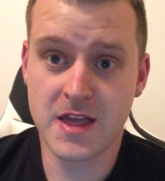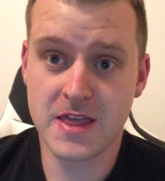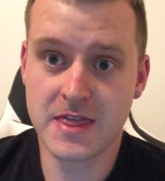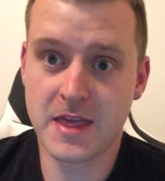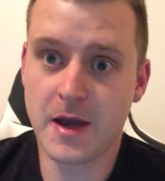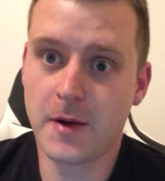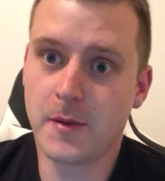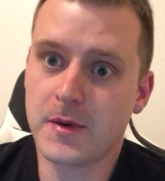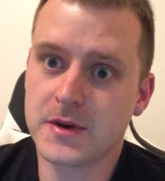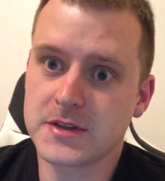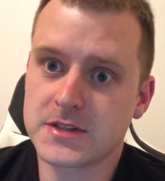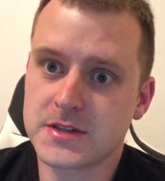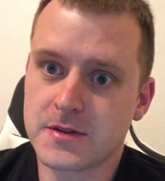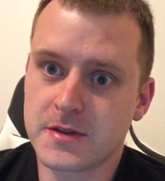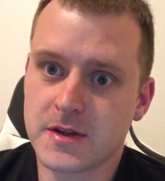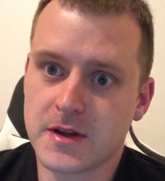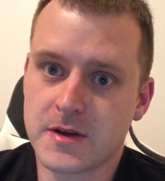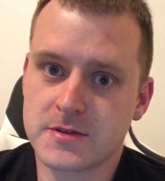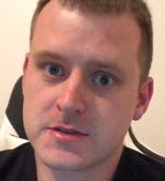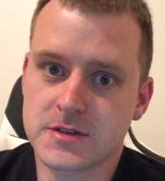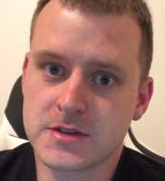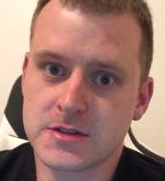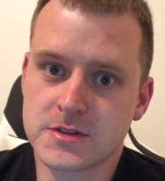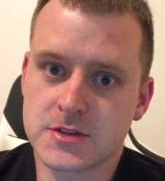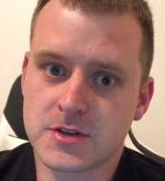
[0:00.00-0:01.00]
that was something I
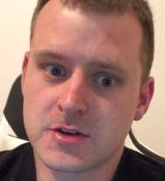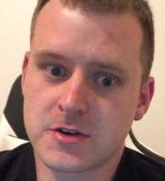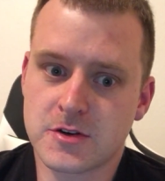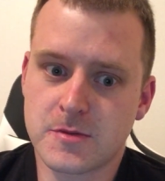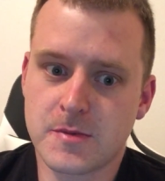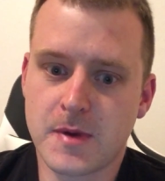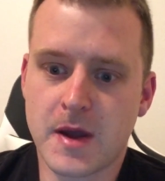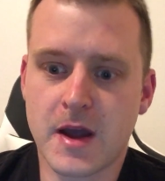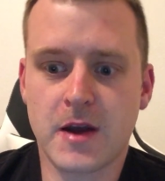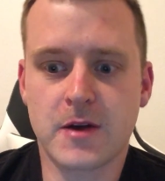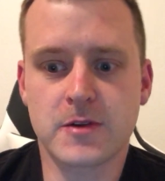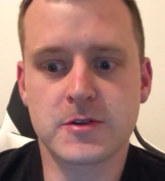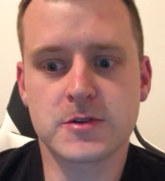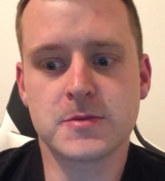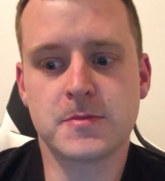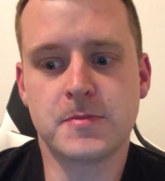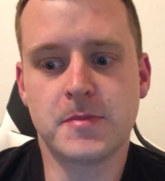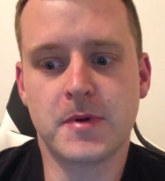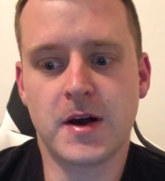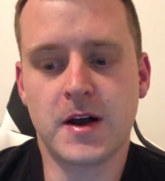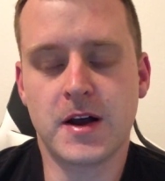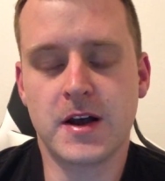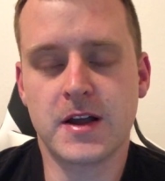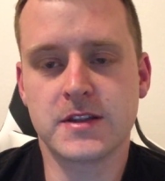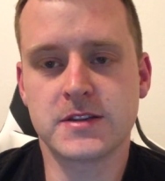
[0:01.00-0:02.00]
was concerned about,
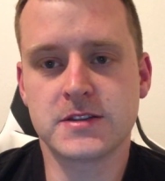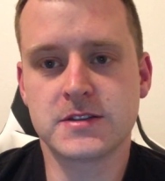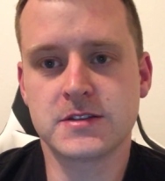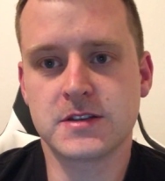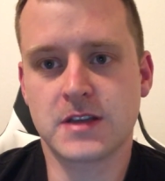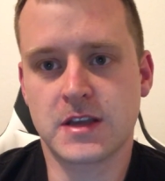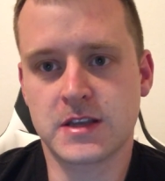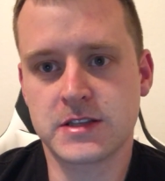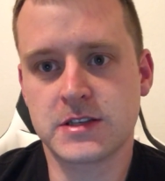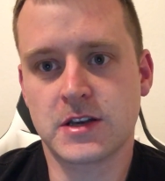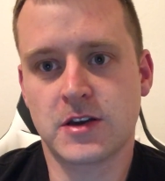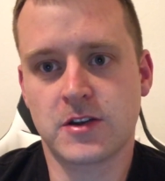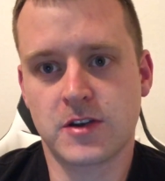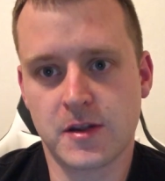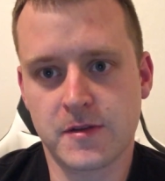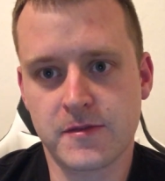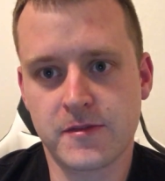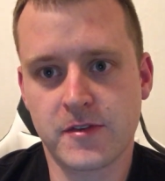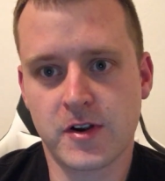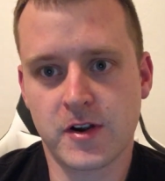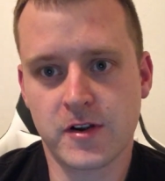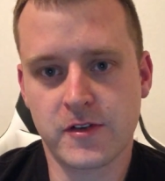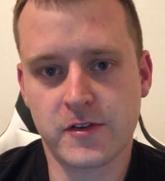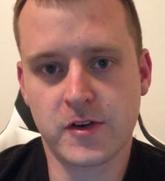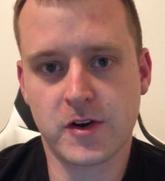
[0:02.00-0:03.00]
but it's held up
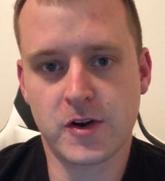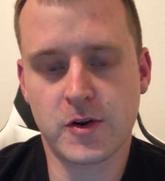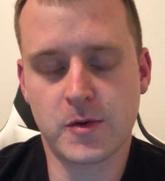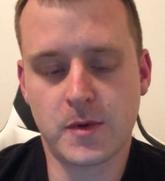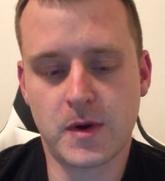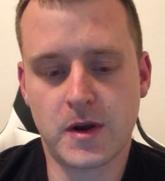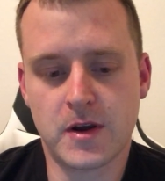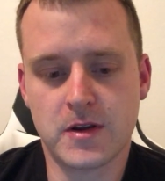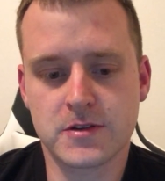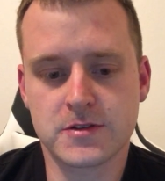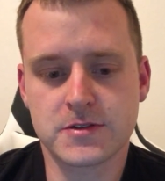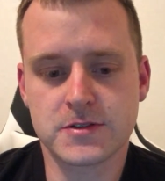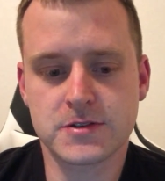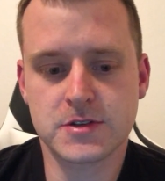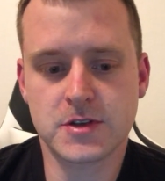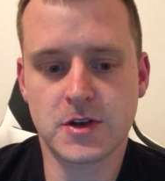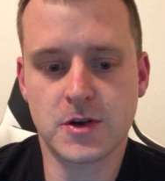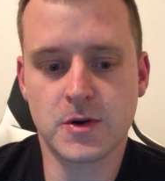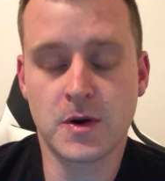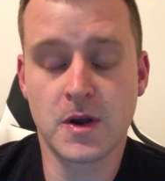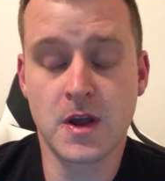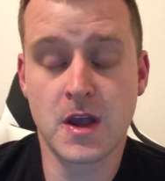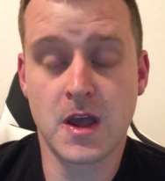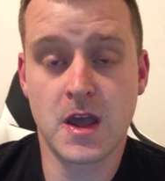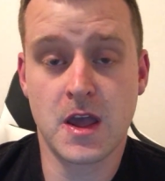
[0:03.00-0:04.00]
very, very well. So
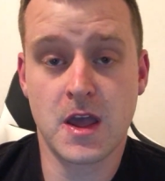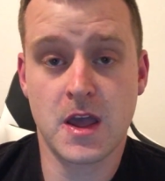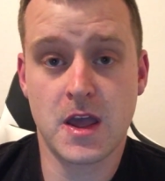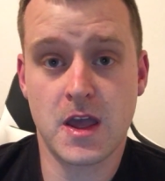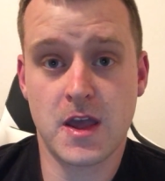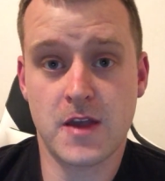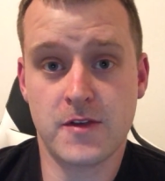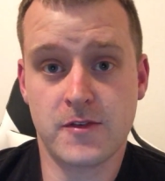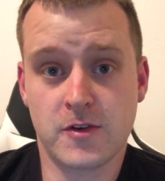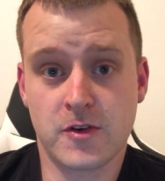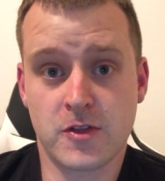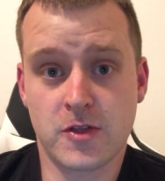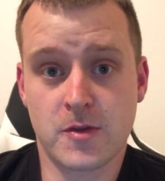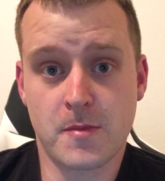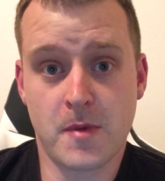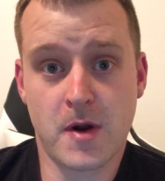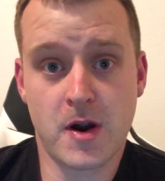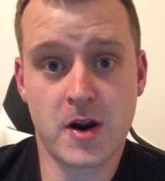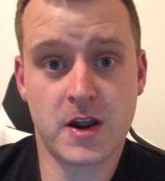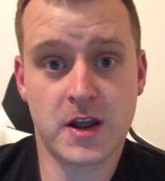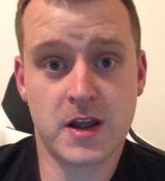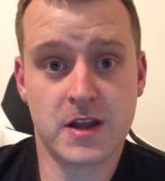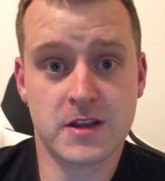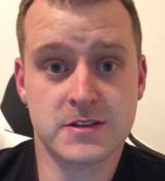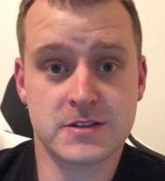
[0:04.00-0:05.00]
if you're in the
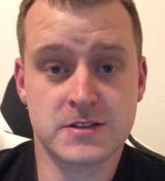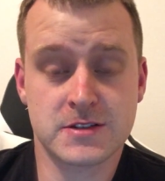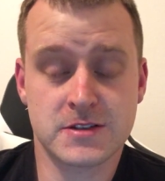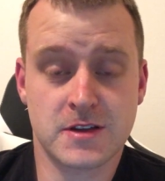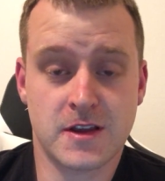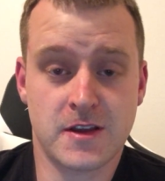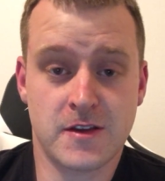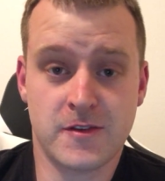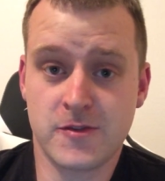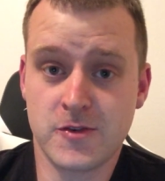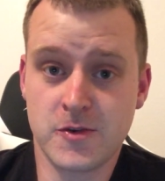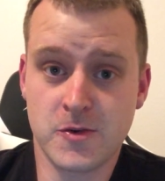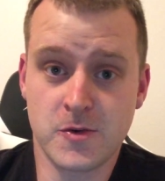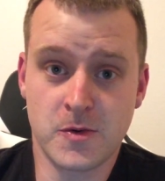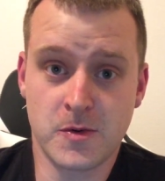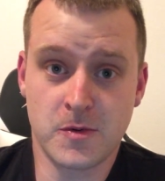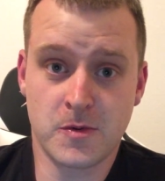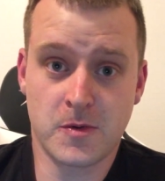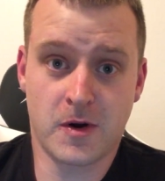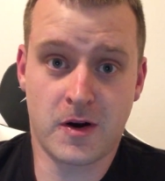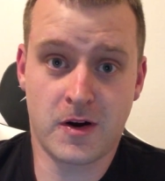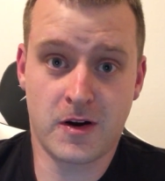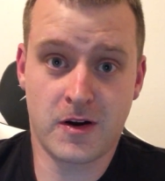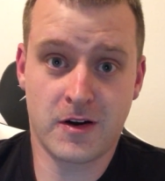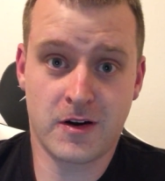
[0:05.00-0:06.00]
market, if
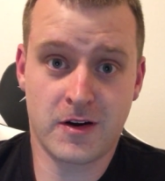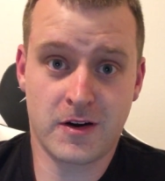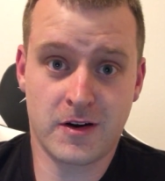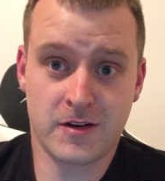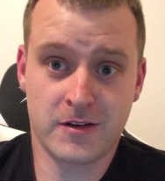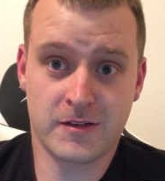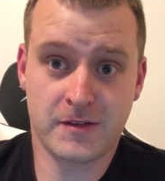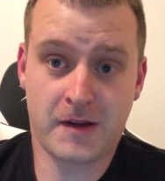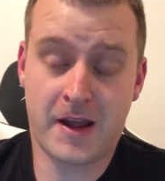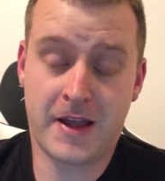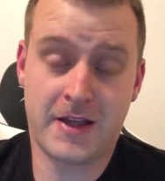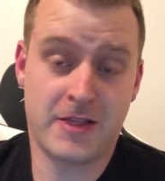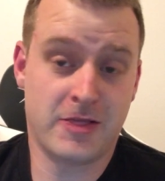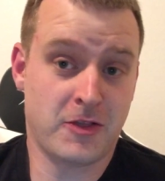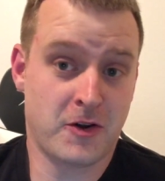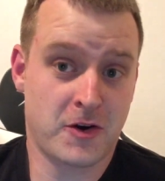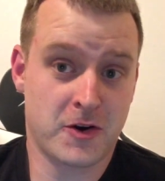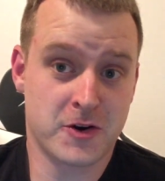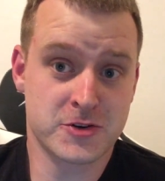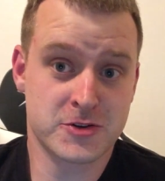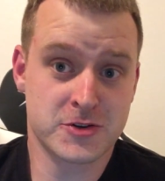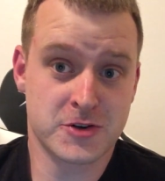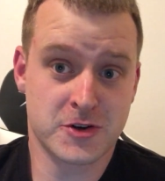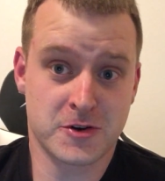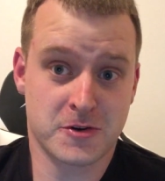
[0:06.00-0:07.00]
you are a
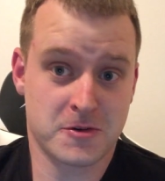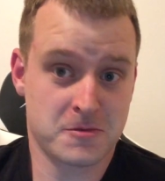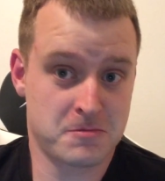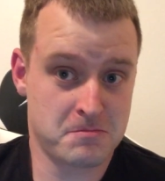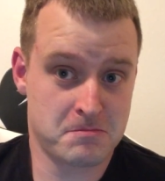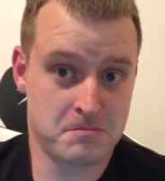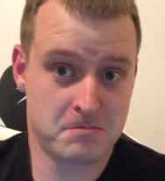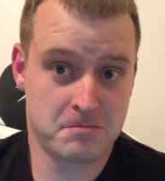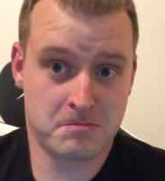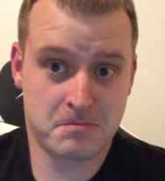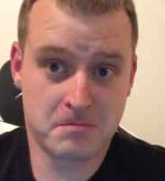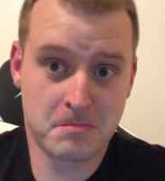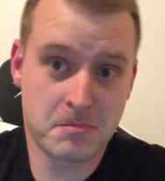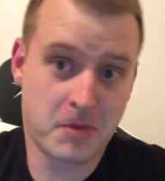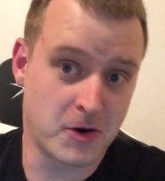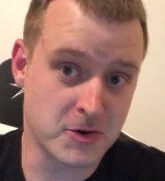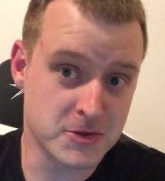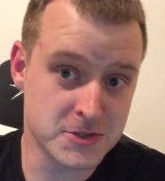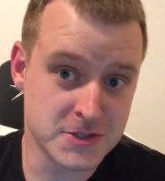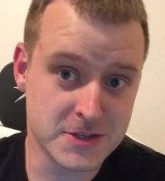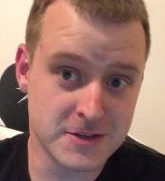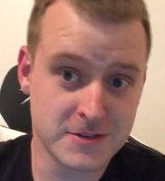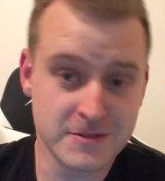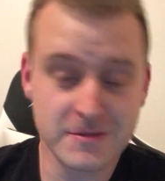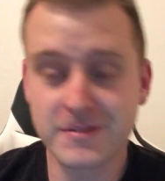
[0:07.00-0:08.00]
larger
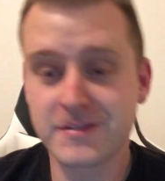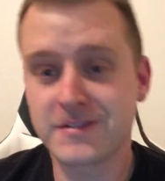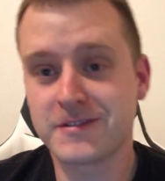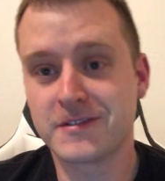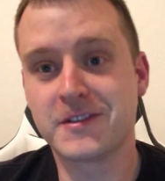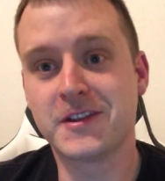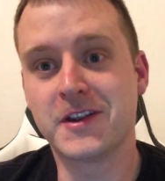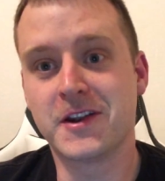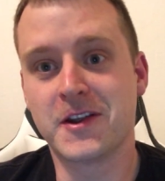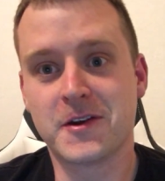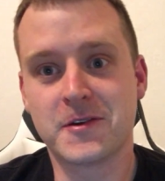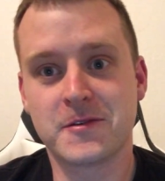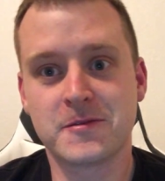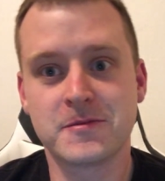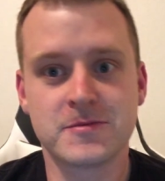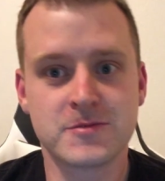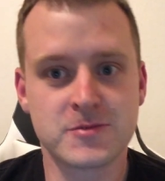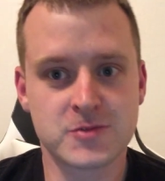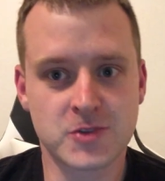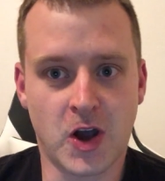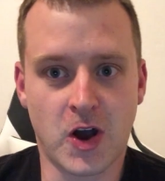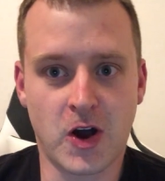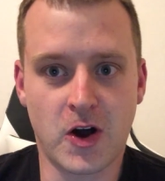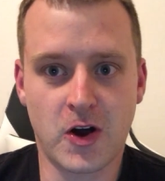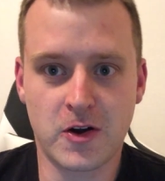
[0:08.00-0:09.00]
person,
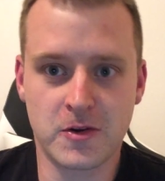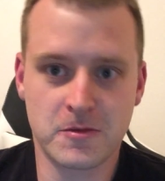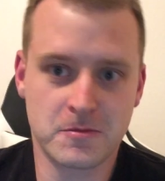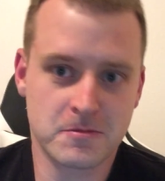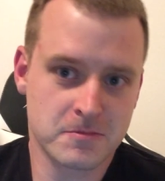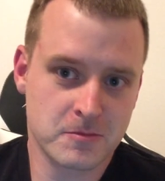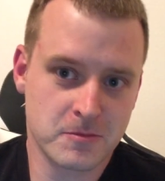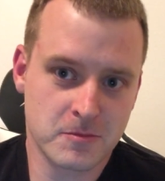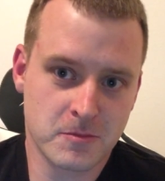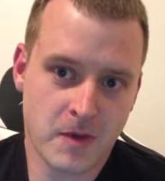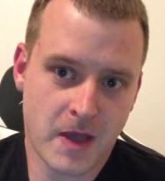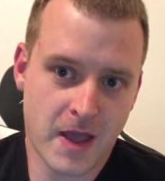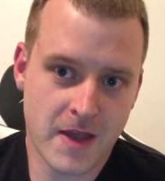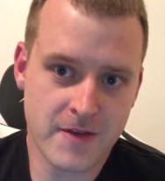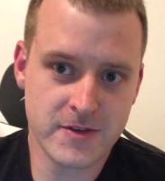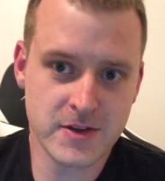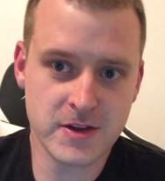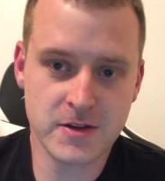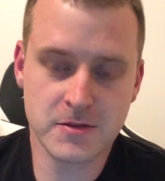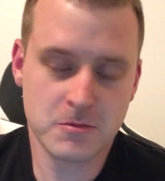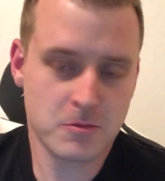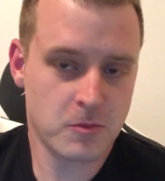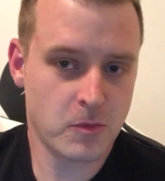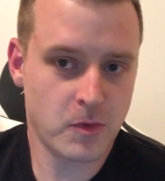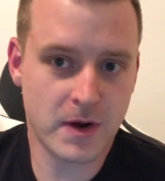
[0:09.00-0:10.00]
tall, heavy,
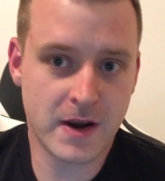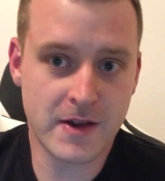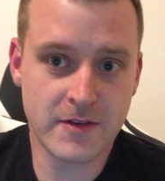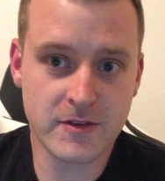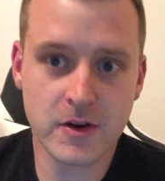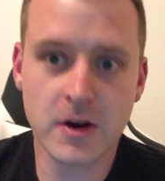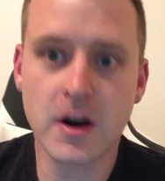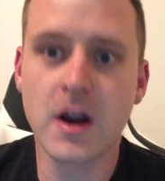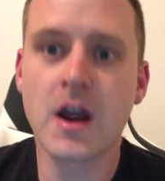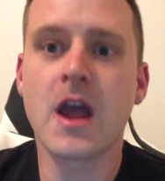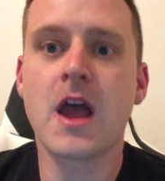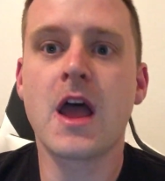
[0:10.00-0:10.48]
whatever,